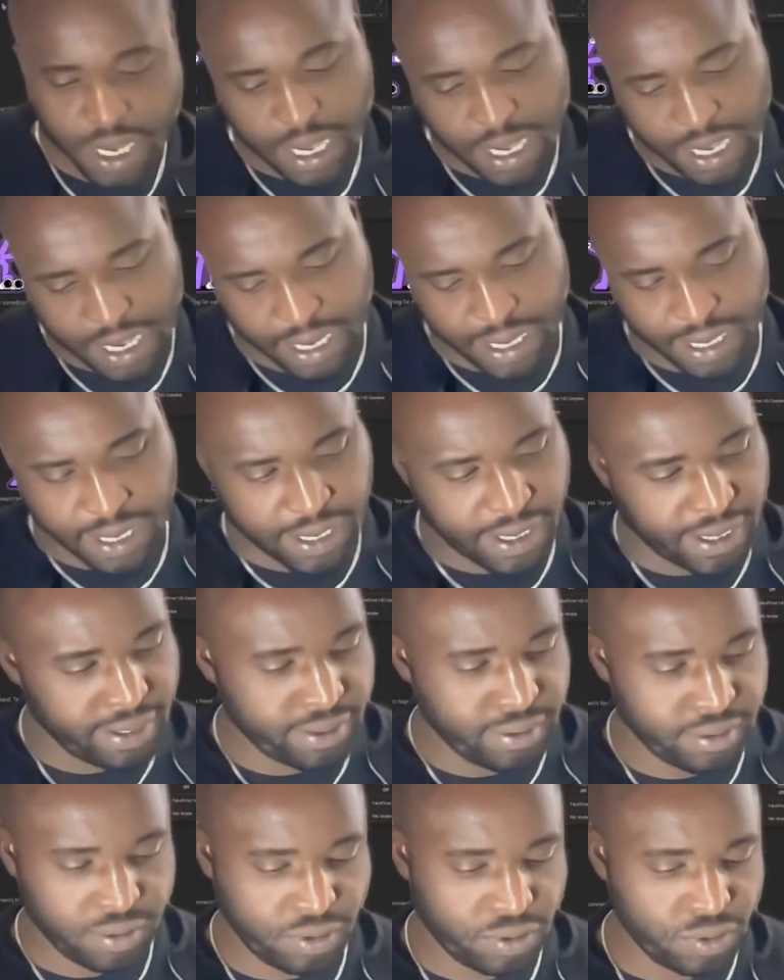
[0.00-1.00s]
and then
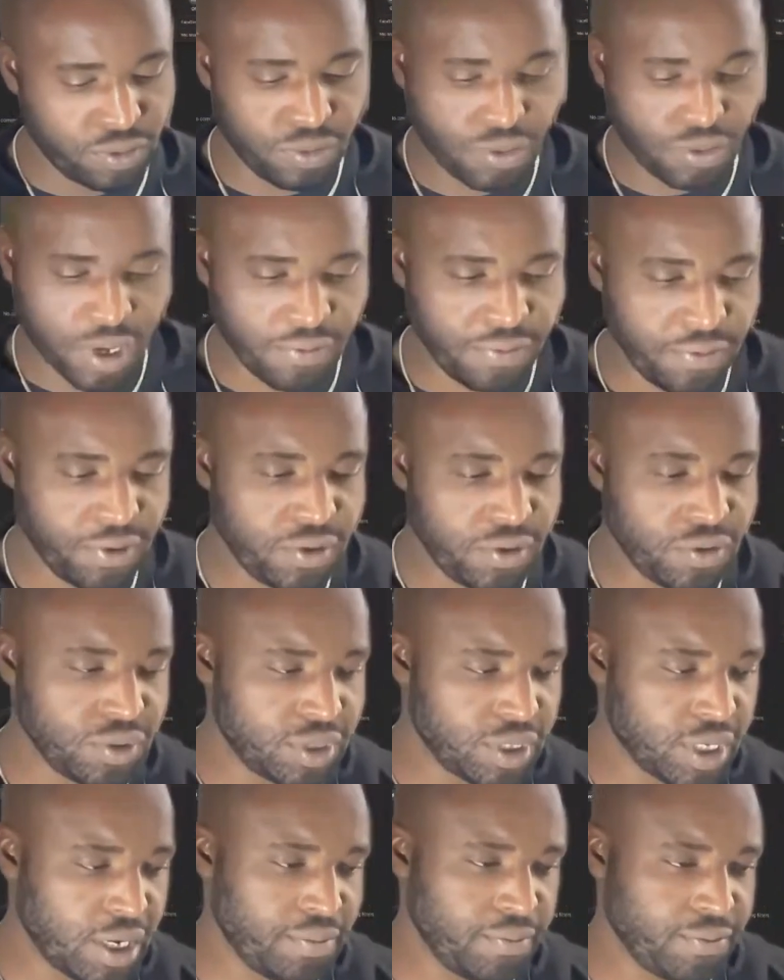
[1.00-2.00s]
you have a good
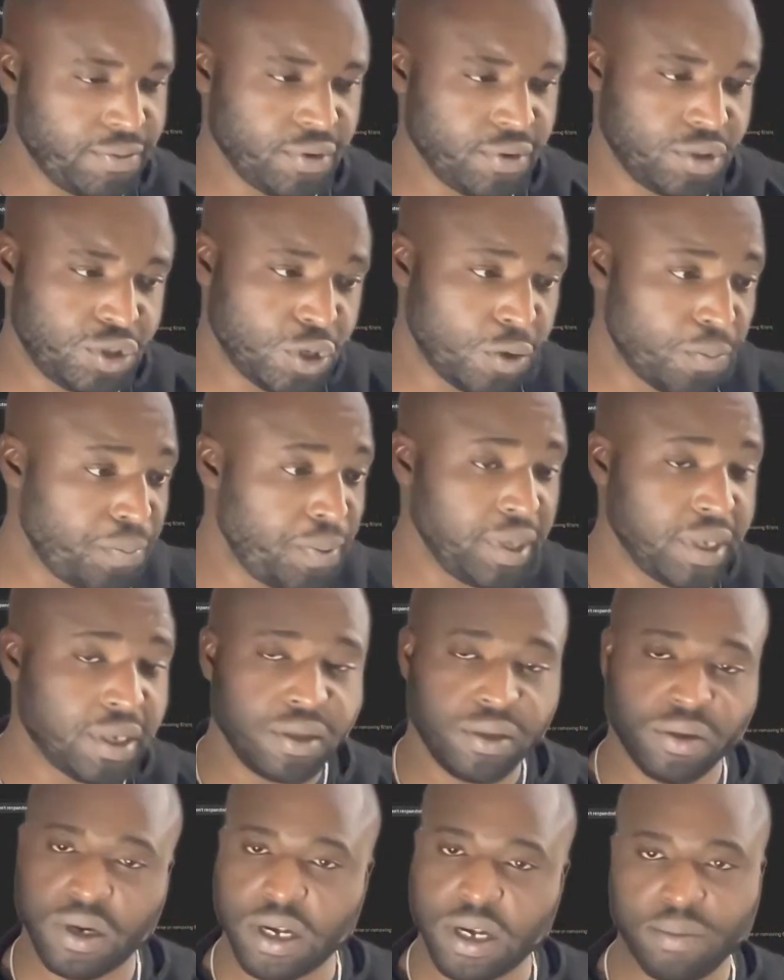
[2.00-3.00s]
time. For topic, you
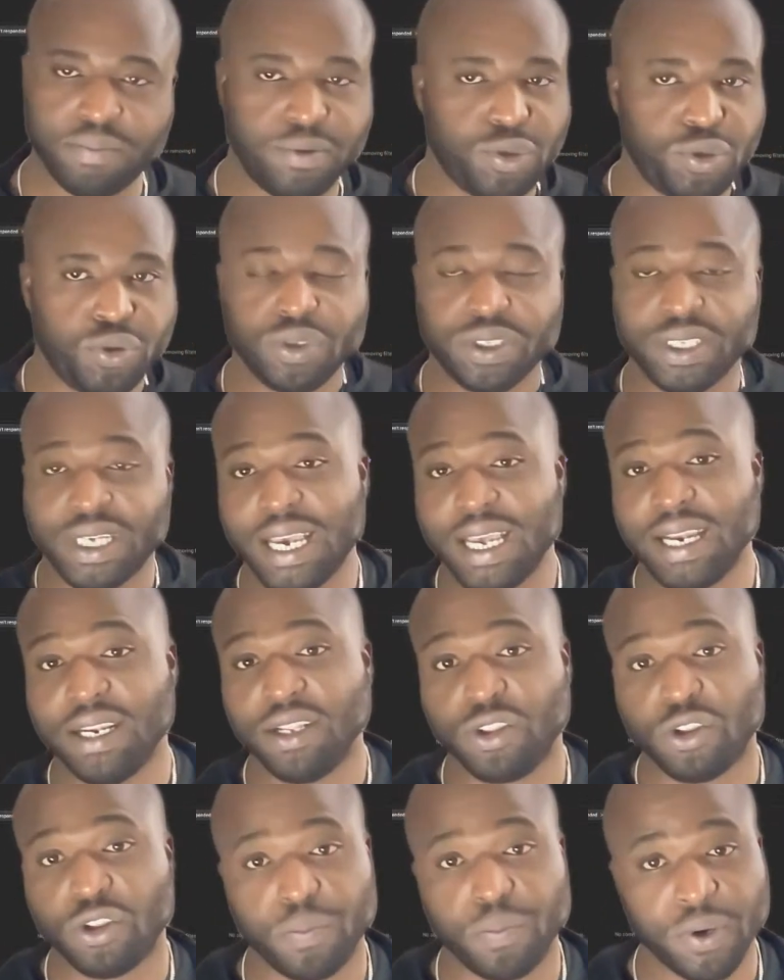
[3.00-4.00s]
can choose any
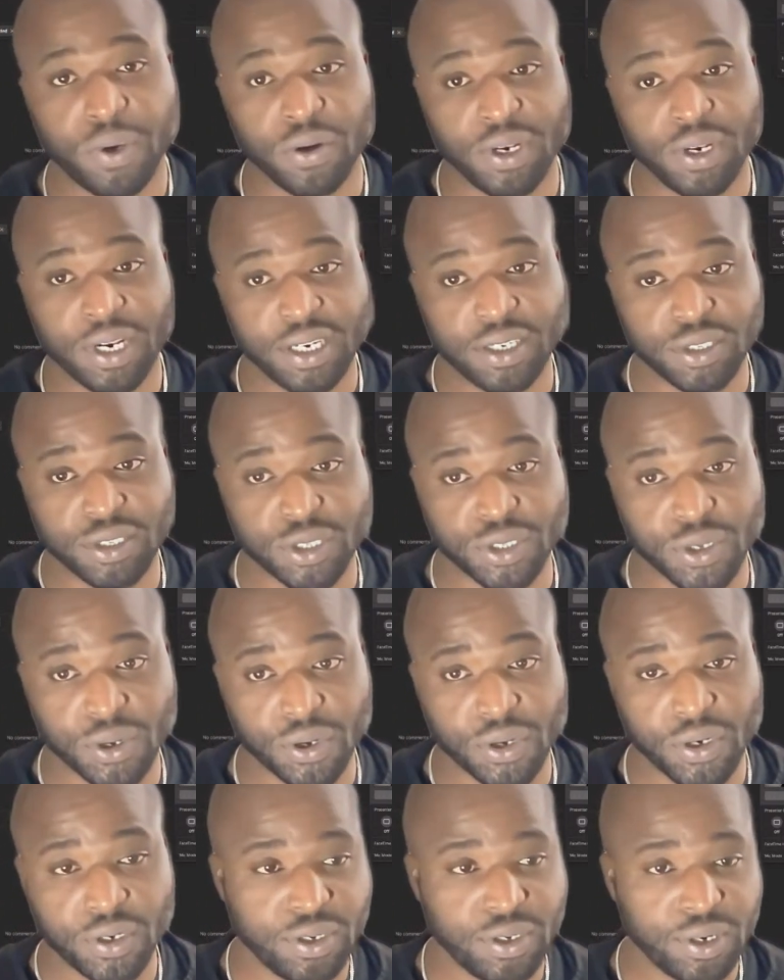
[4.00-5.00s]
topic under the sun,
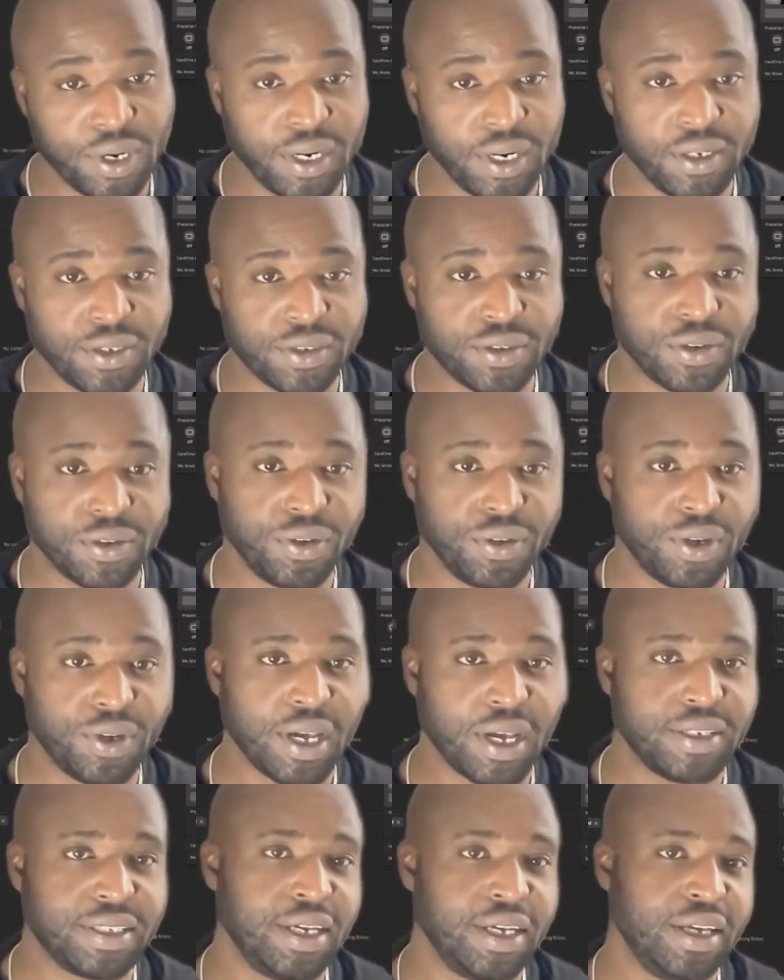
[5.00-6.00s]
right? So you can
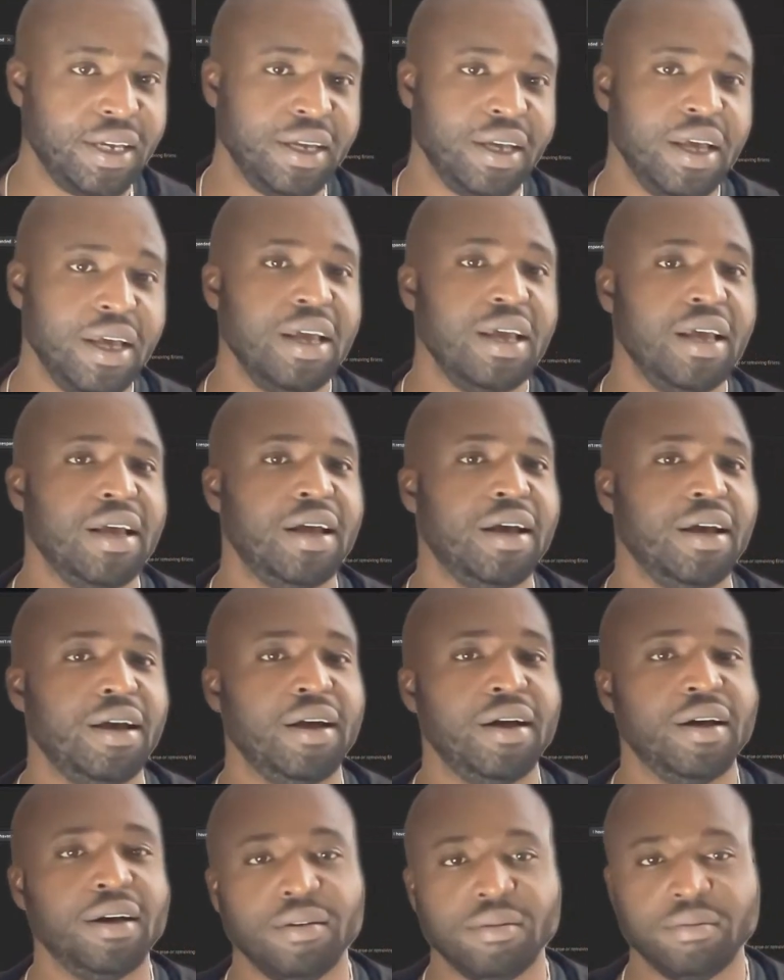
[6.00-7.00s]
say
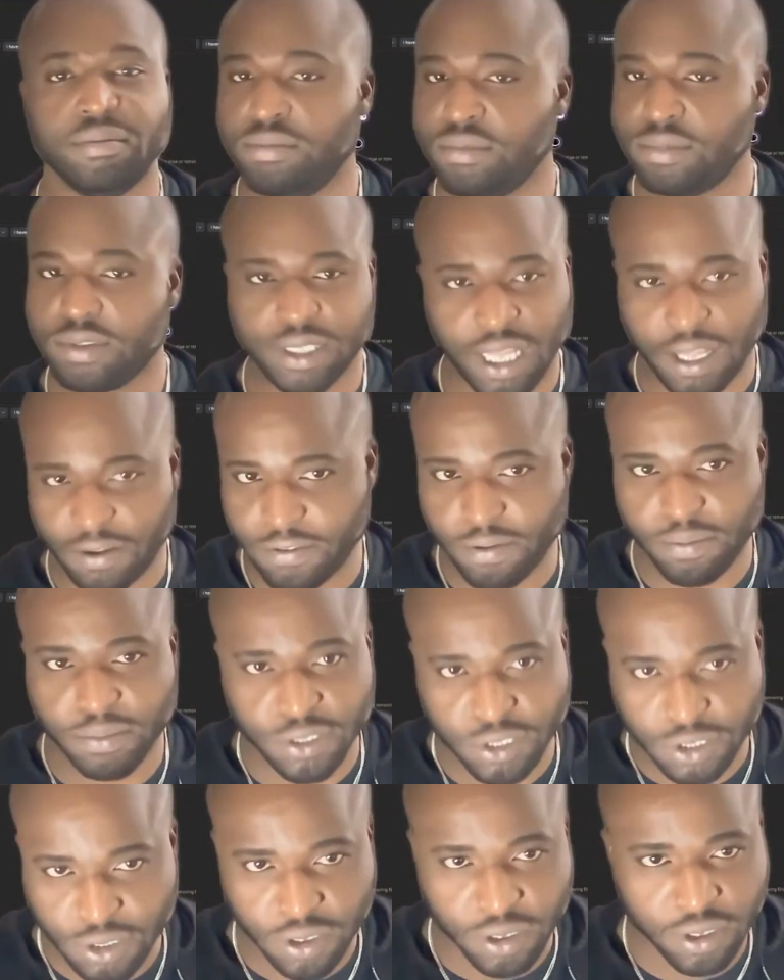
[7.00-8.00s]
start from the
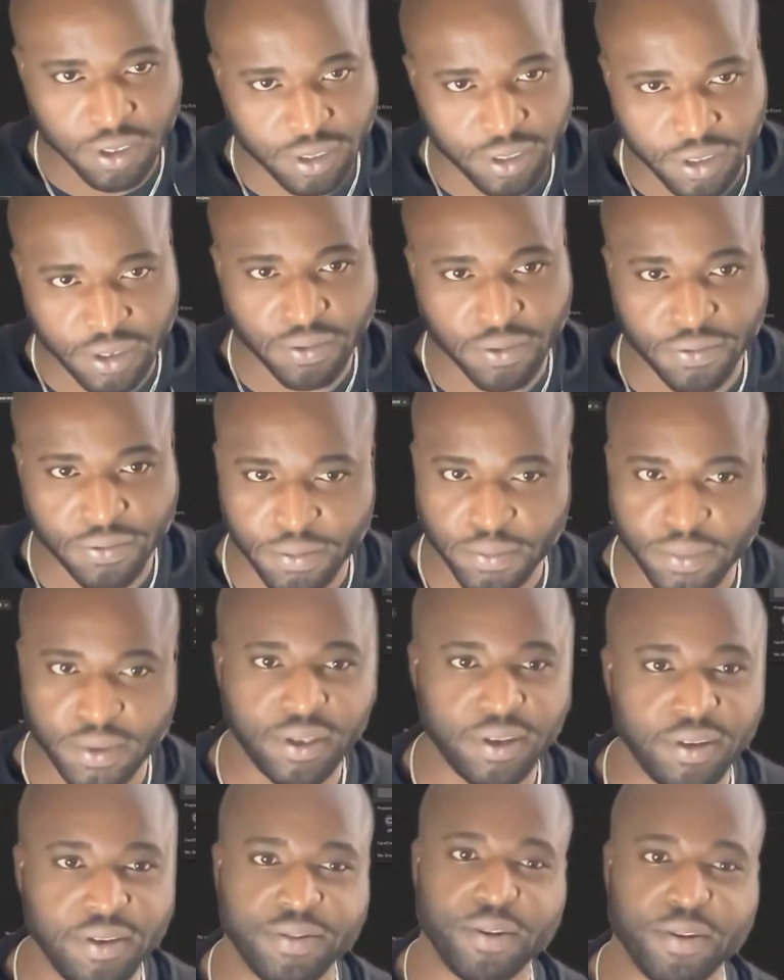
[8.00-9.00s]
sun, from
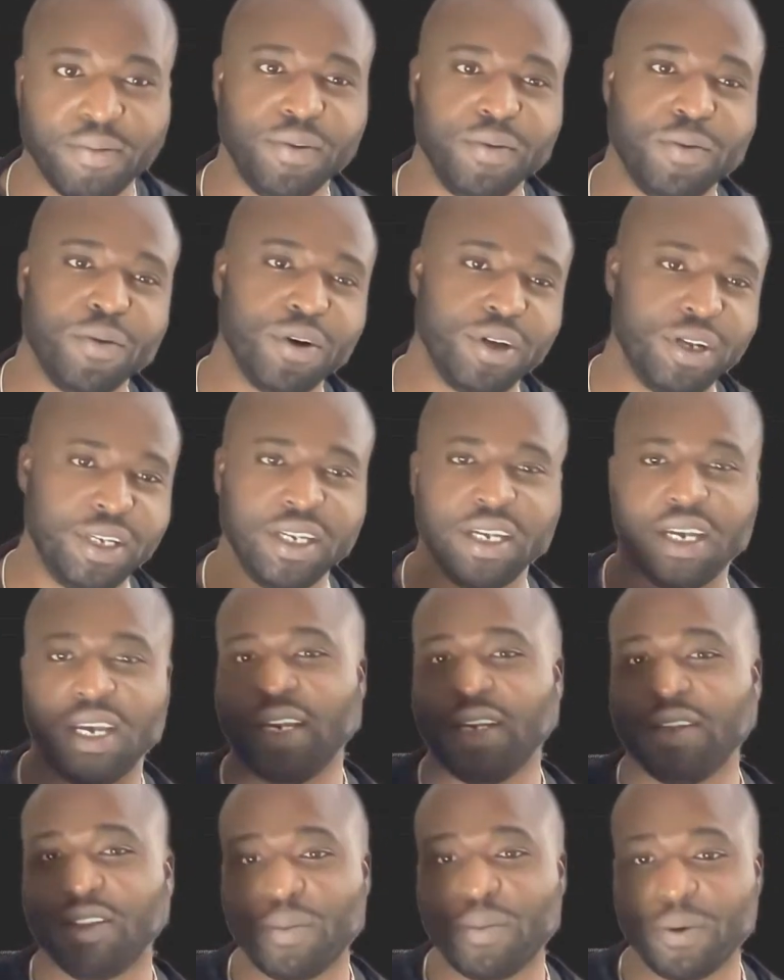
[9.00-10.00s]
the word there, any
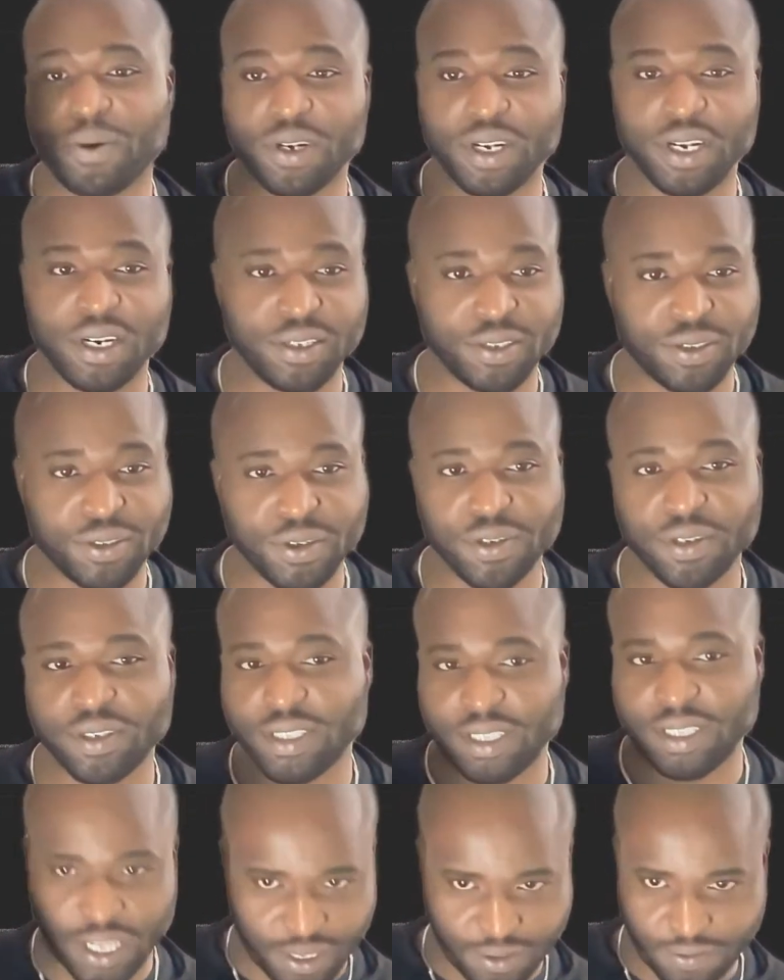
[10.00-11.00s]
topic under the sun
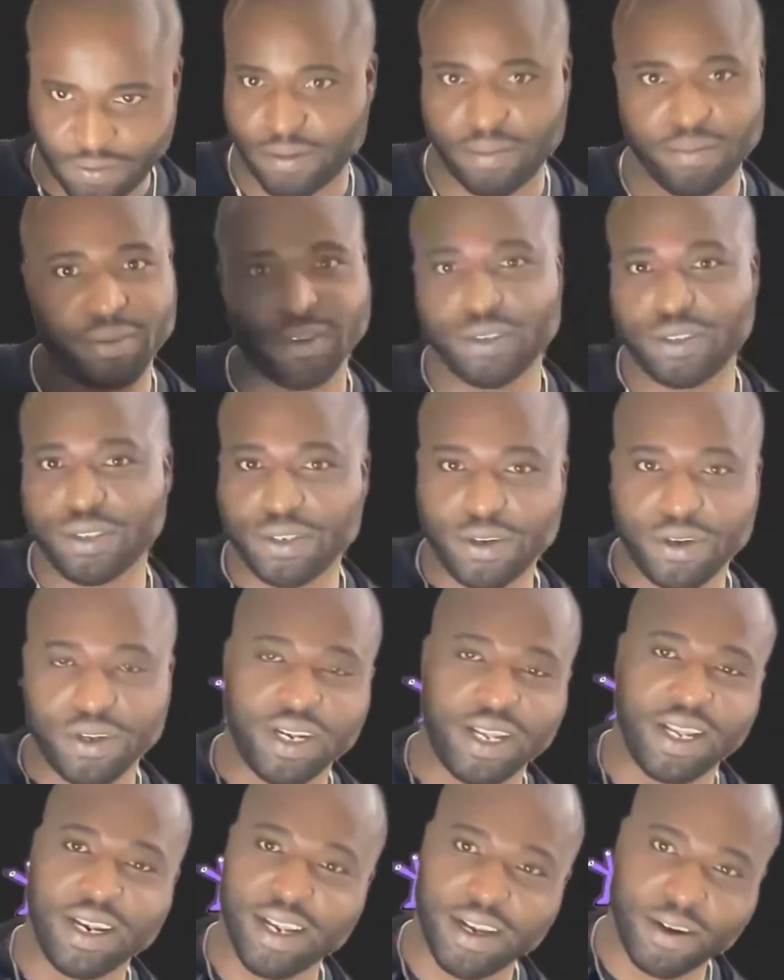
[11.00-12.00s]
starts from the sun
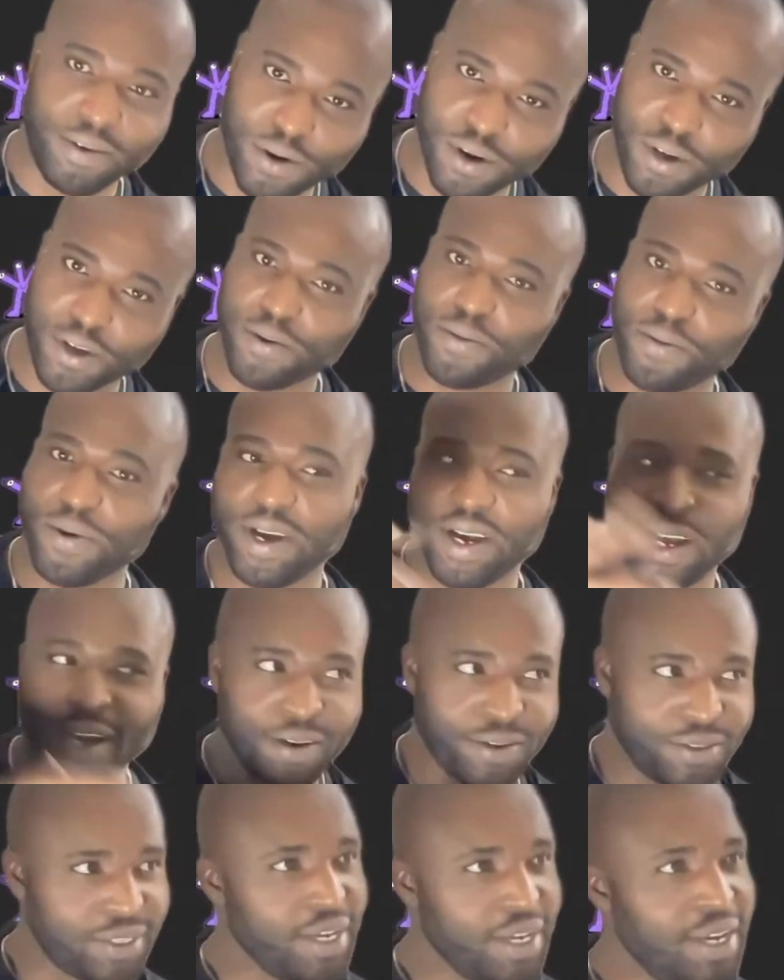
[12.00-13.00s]
and then work your way out.